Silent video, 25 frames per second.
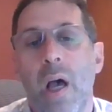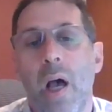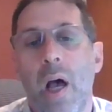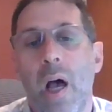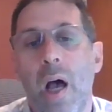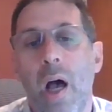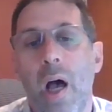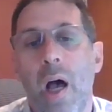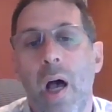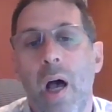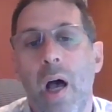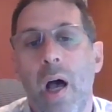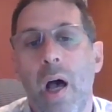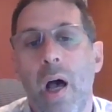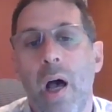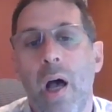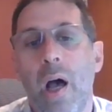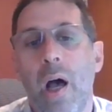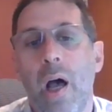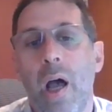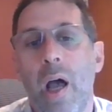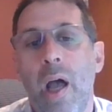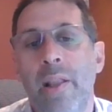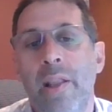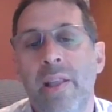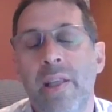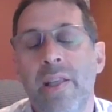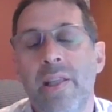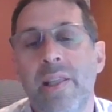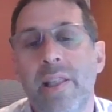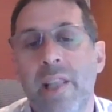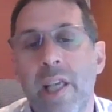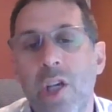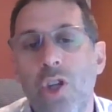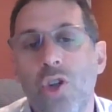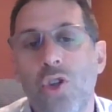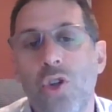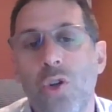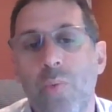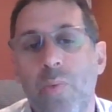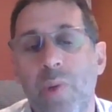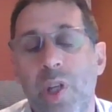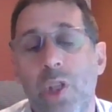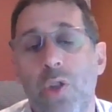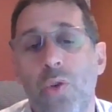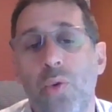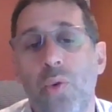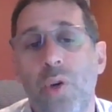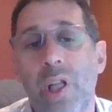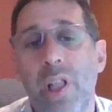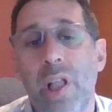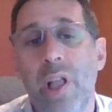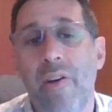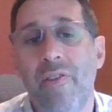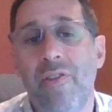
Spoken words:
a distinction between